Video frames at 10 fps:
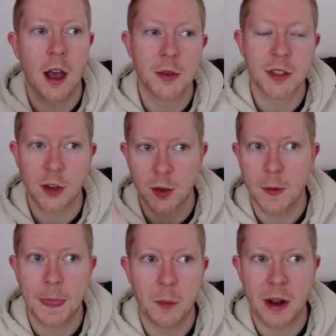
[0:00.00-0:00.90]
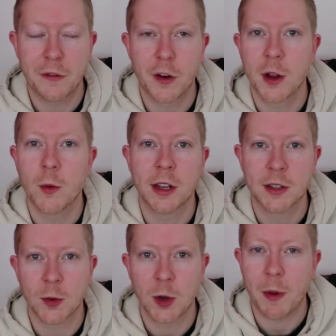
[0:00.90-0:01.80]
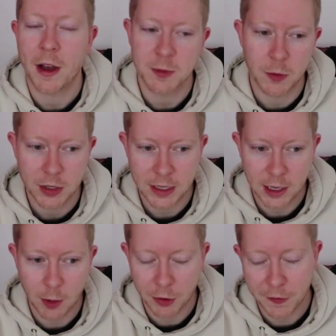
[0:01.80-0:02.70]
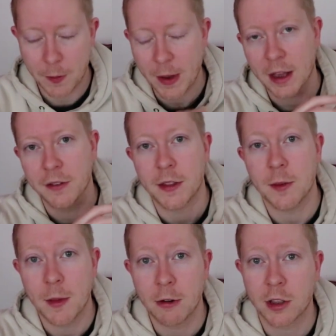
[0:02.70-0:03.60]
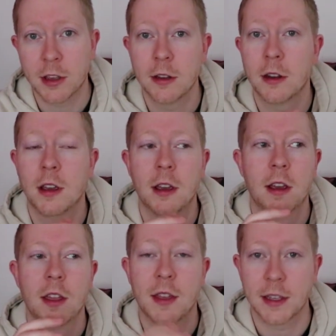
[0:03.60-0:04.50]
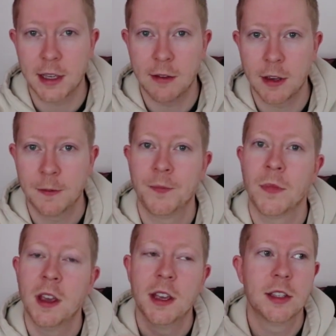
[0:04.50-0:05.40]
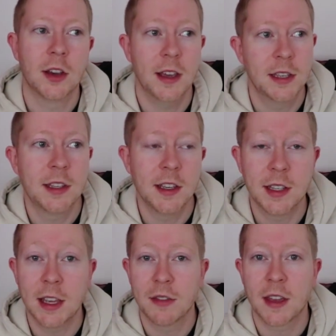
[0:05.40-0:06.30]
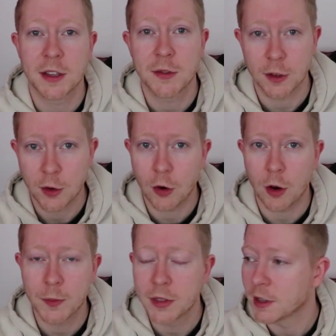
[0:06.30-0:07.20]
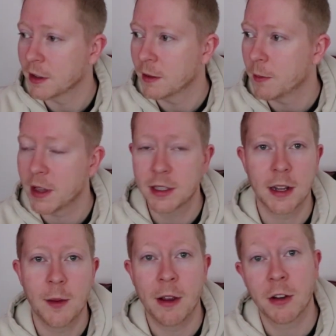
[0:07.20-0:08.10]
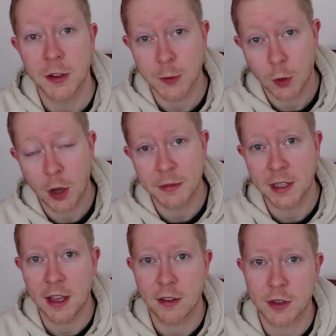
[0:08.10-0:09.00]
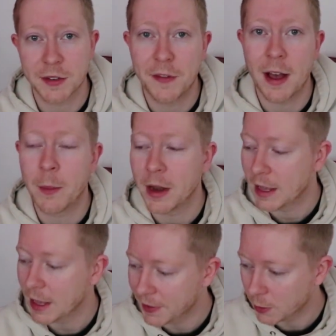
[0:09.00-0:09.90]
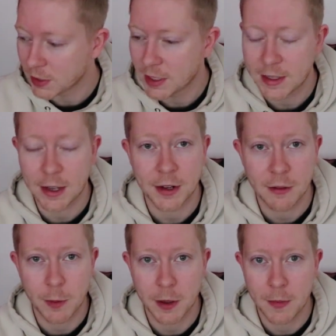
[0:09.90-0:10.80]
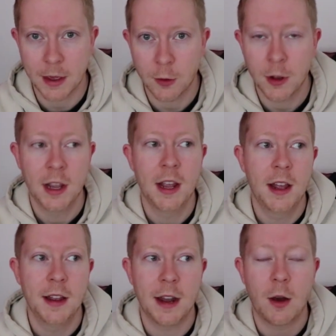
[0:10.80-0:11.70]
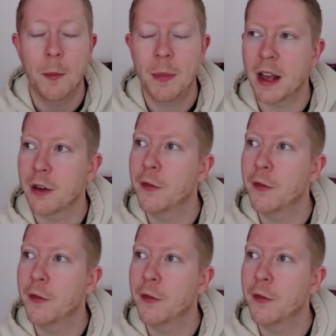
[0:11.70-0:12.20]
So the Black Friday we're going to talk about is mostly coming off the back of the American Thanksgiving. So it's to give thanks for the crops, and basically Americans will come together as a family and they'll sit down and have a big meal. Now Black